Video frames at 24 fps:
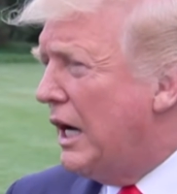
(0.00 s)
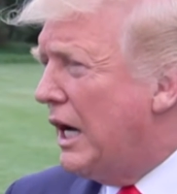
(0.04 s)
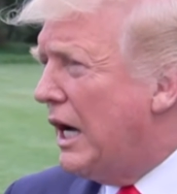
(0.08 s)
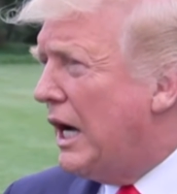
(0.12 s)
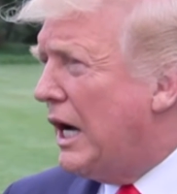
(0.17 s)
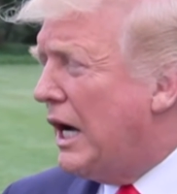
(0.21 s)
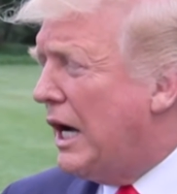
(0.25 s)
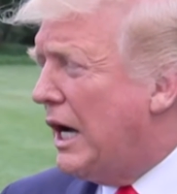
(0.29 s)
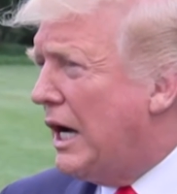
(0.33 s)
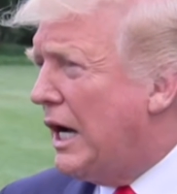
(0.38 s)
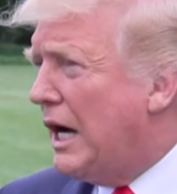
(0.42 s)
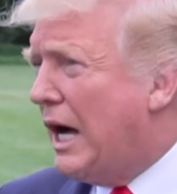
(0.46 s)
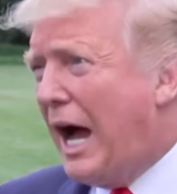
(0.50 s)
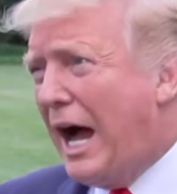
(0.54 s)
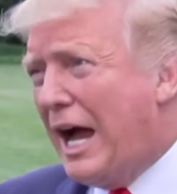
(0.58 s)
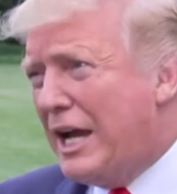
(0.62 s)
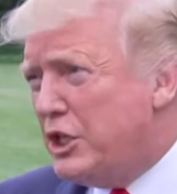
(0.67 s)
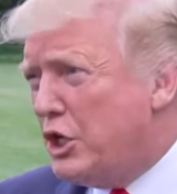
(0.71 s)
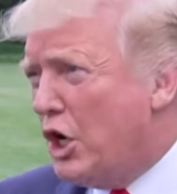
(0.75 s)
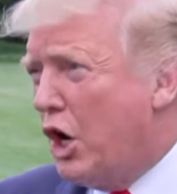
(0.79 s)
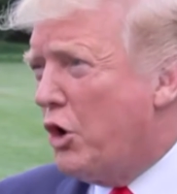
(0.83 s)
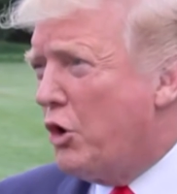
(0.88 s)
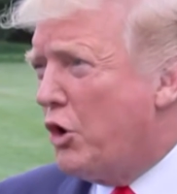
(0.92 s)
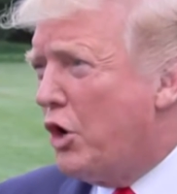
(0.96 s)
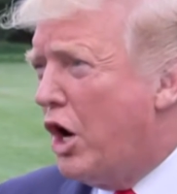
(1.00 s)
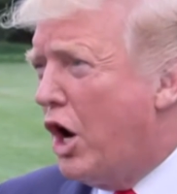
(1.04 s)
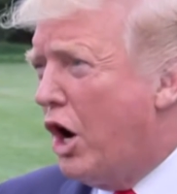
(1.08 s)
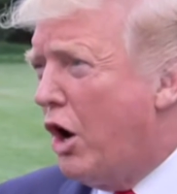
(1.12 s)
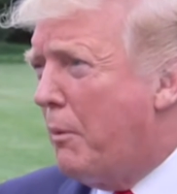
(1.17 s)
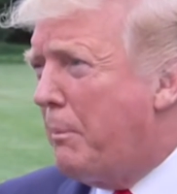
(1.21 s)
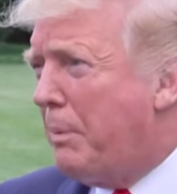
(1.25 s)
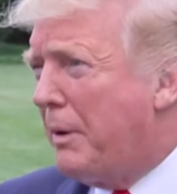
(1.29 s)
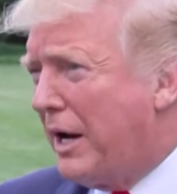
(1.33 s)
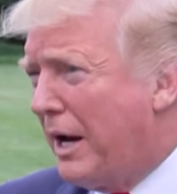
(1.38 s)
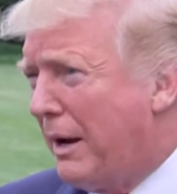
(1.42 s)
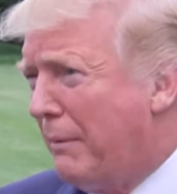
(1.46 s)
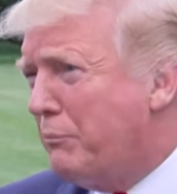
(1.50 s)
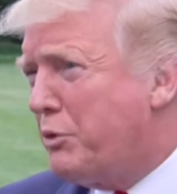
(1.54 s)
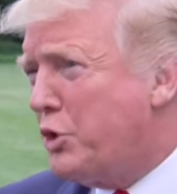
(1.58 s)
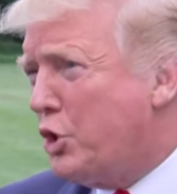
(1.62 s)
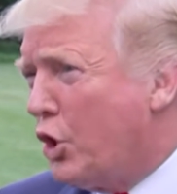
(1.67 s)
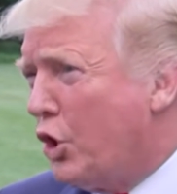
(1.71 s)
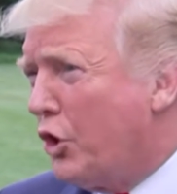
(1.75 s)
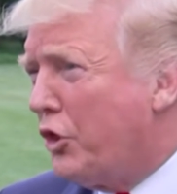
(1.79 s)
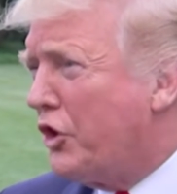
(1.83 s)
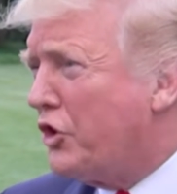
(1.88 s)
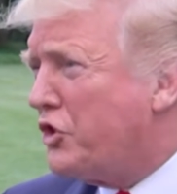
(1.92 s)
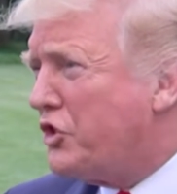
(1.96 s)
I don't know, but I'm
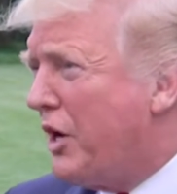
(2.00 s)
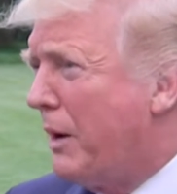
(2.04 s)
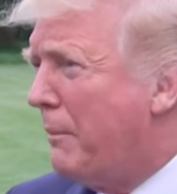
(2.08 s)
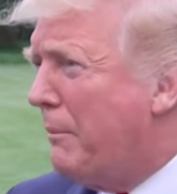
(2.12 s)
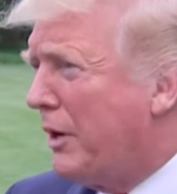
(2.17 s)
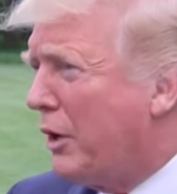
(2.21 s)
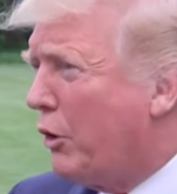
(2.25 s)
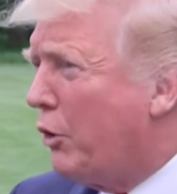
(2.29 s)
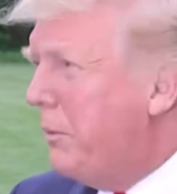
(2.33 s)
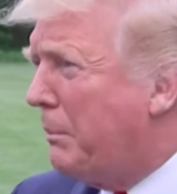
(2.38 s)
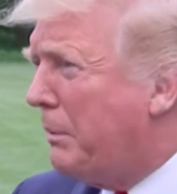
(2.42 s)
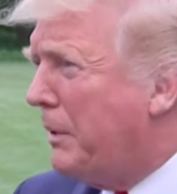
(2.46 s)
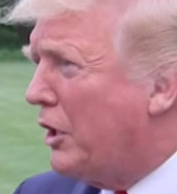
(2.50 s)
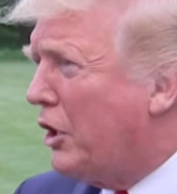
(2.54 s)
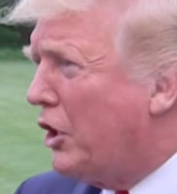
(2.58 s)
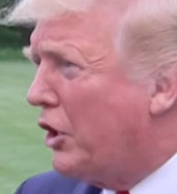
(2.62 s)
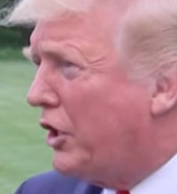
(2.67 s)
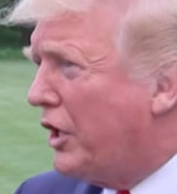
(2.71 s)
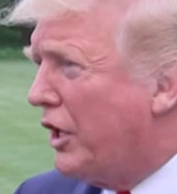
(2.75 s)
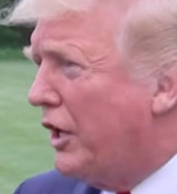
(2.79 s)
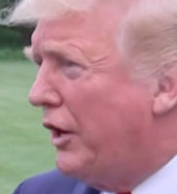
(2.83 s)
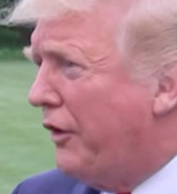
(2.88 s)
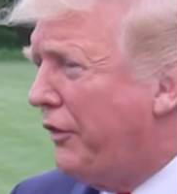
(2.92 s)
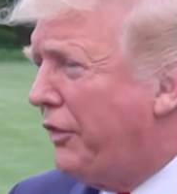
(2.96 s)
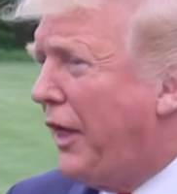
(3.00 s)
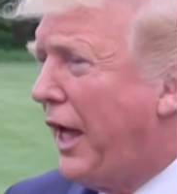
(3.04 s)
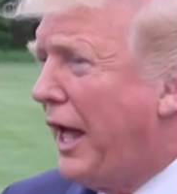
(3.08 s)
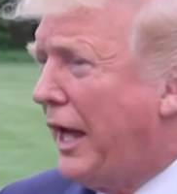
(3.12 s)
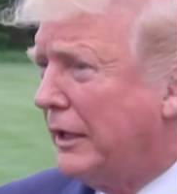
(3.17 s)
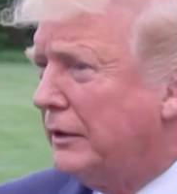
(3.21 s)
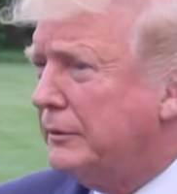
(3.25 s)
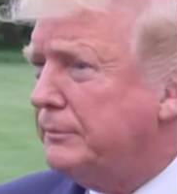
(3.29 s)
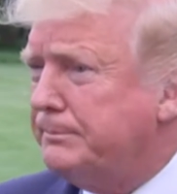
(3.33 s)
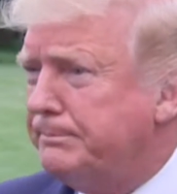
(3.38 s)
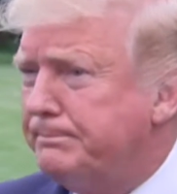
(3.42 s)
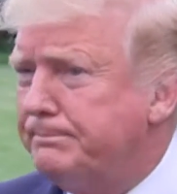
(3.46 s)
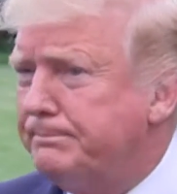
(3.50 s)
sure that somebody would be looking at that.